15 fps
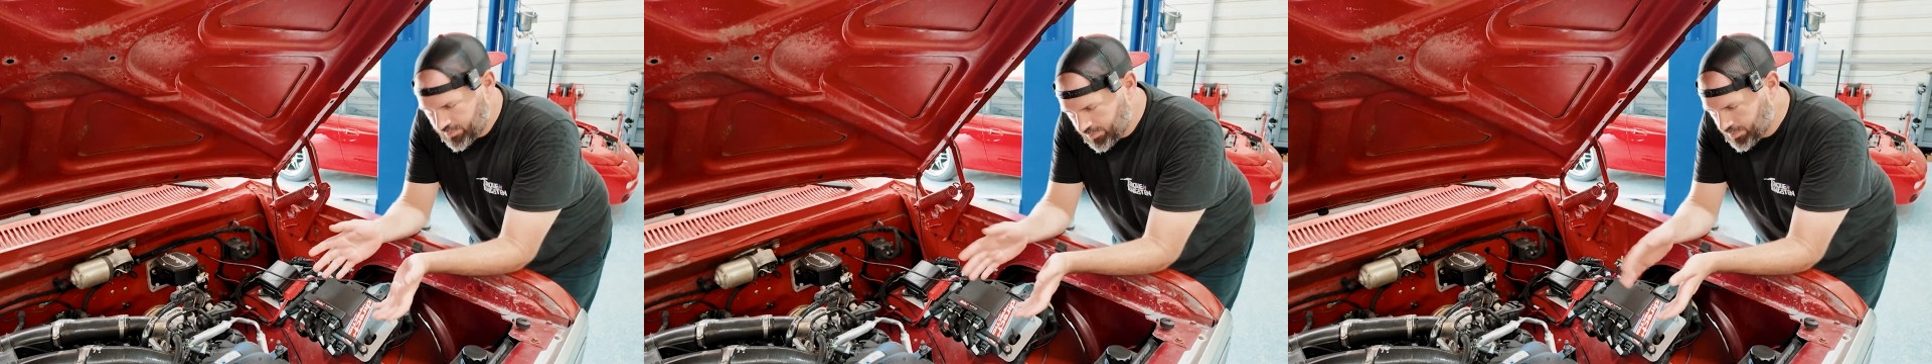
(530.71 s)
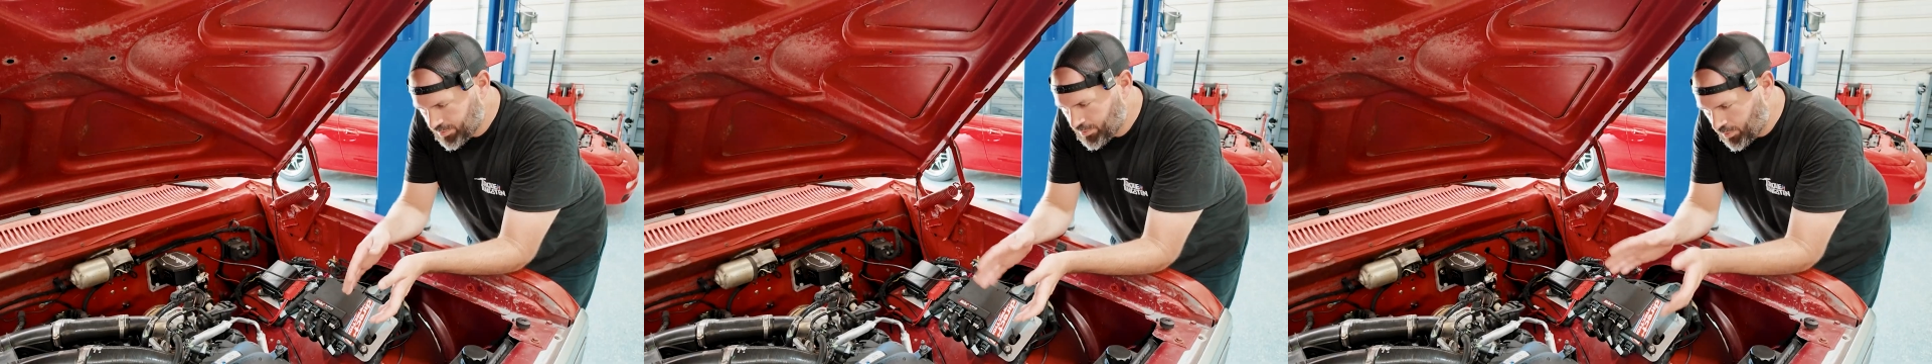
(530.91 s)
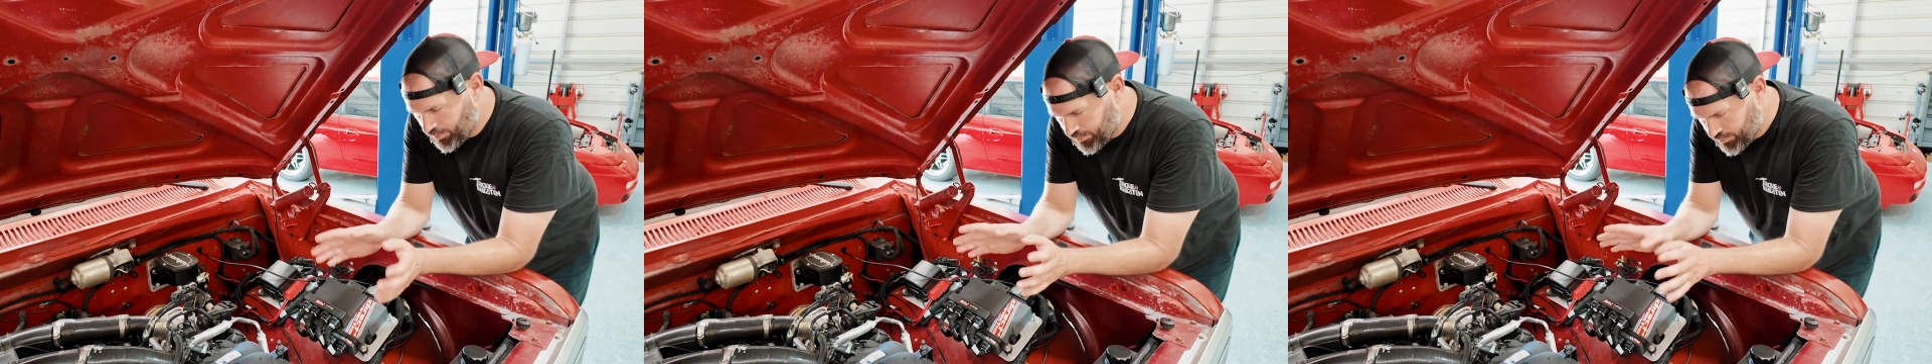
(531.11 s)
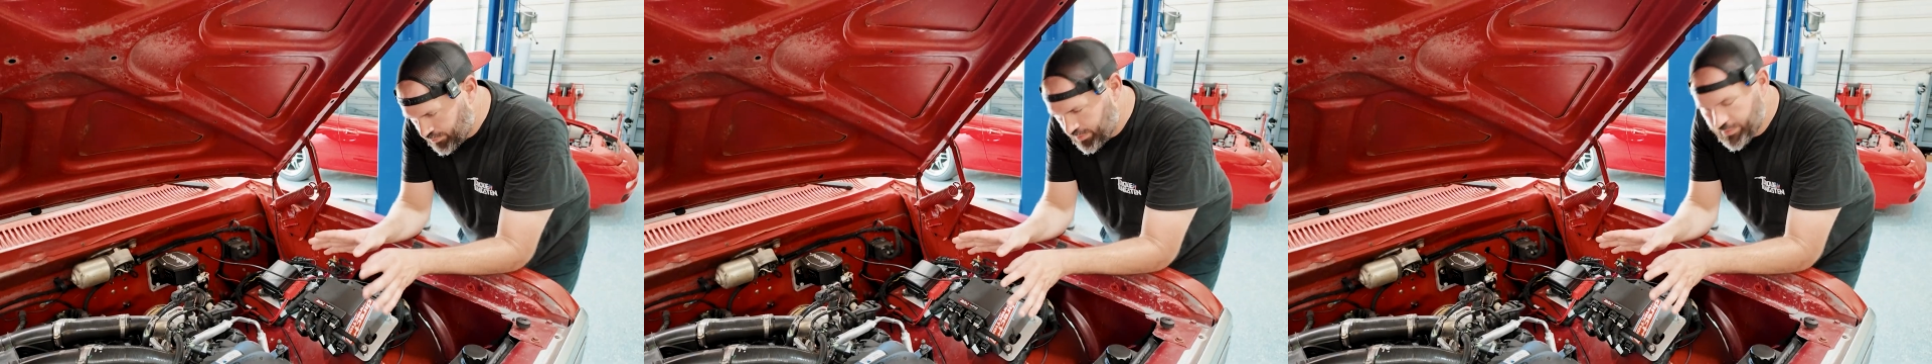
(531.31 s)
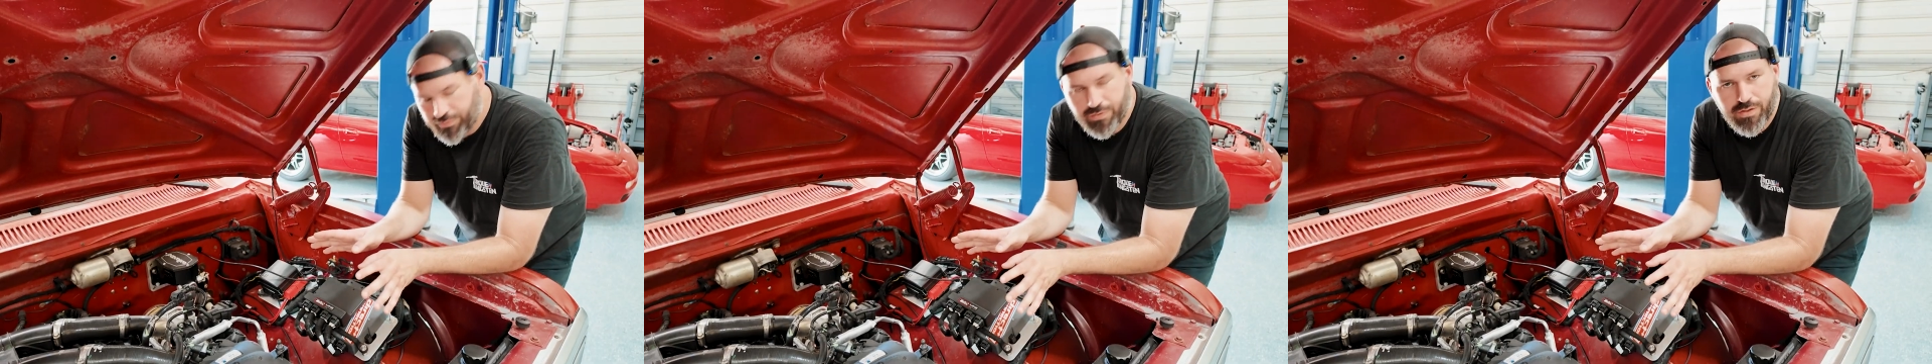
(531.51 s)
little more
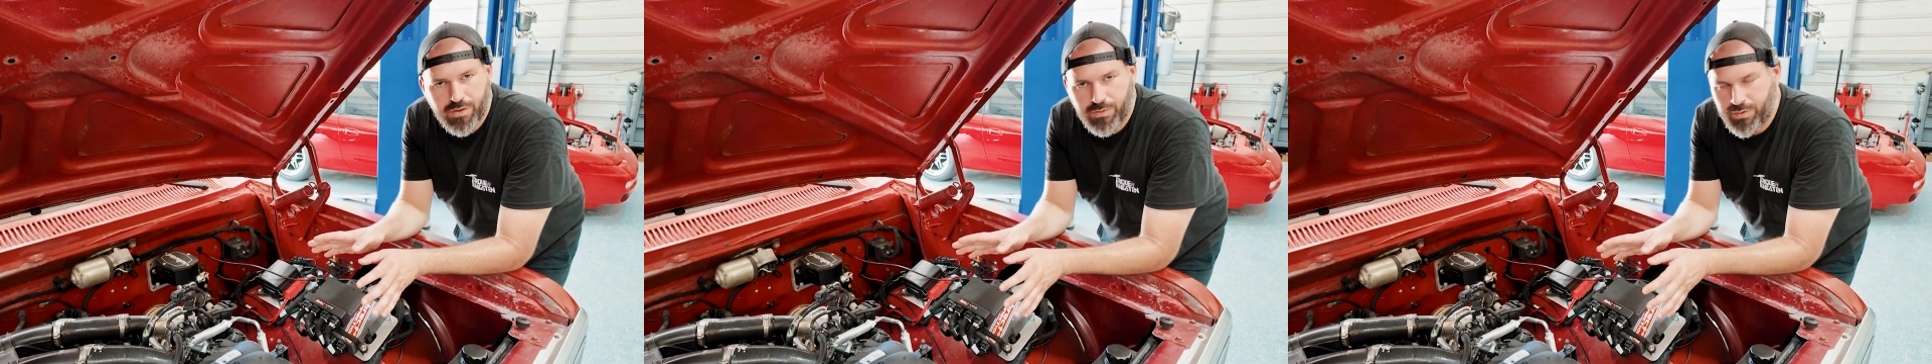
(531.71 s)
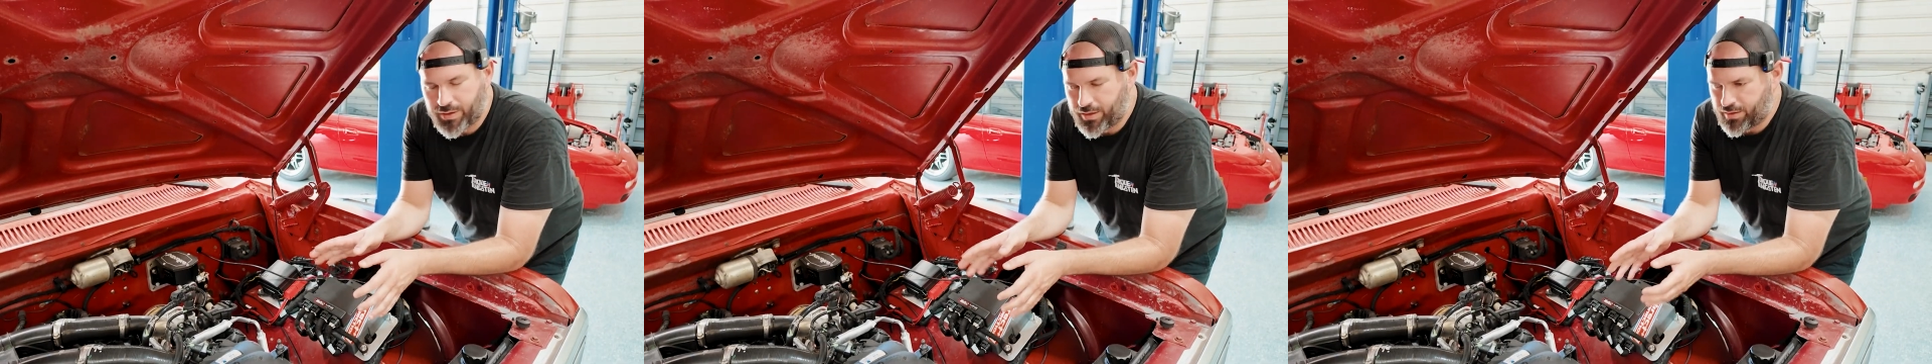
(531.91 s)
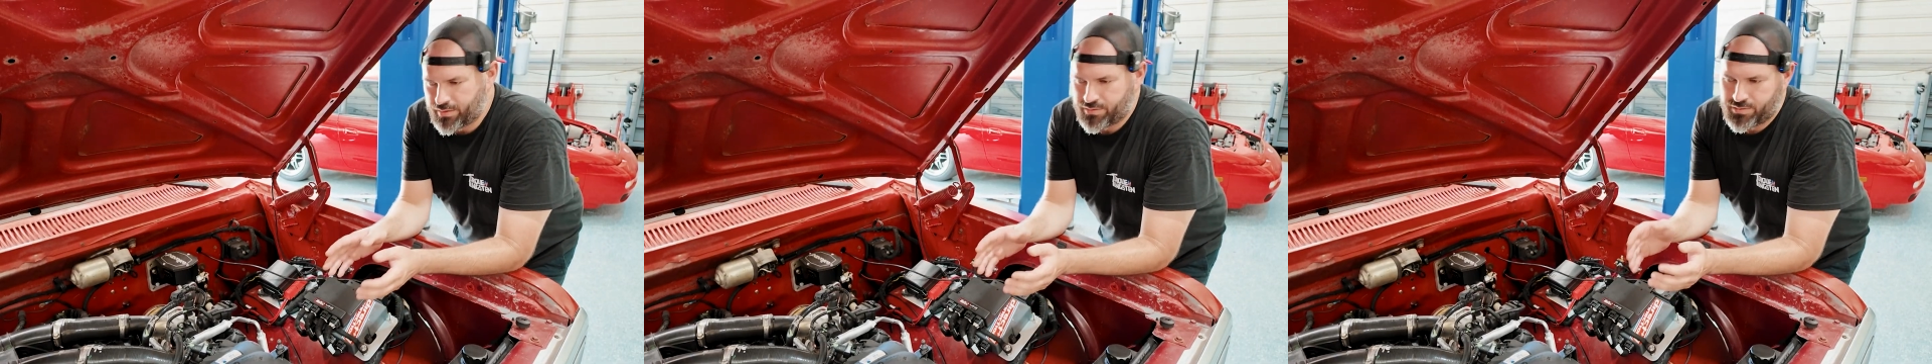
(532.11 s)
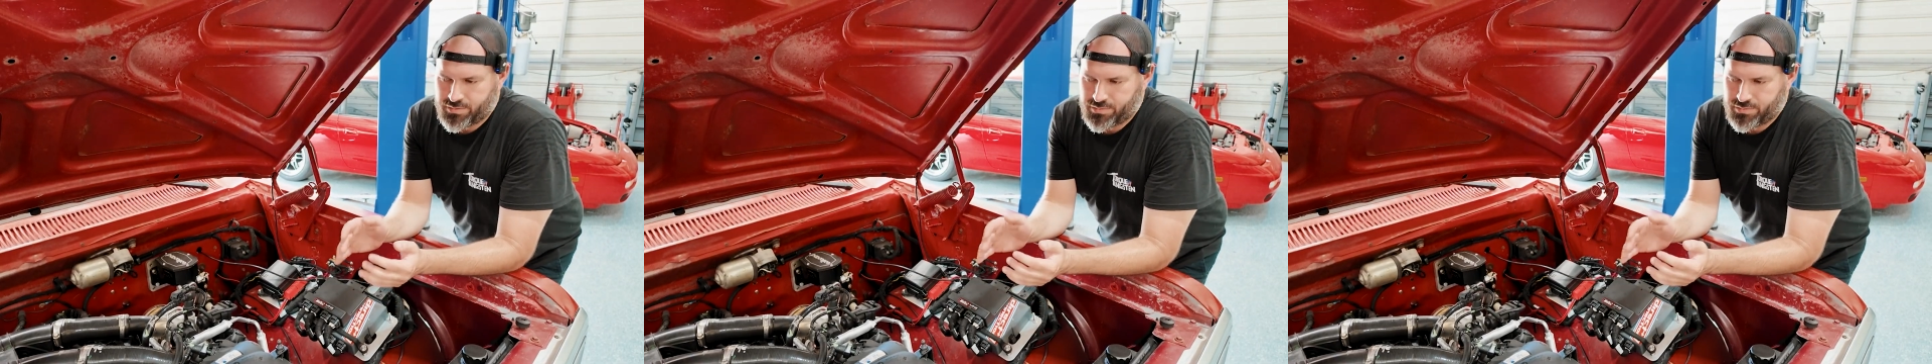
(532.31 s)
free flowing,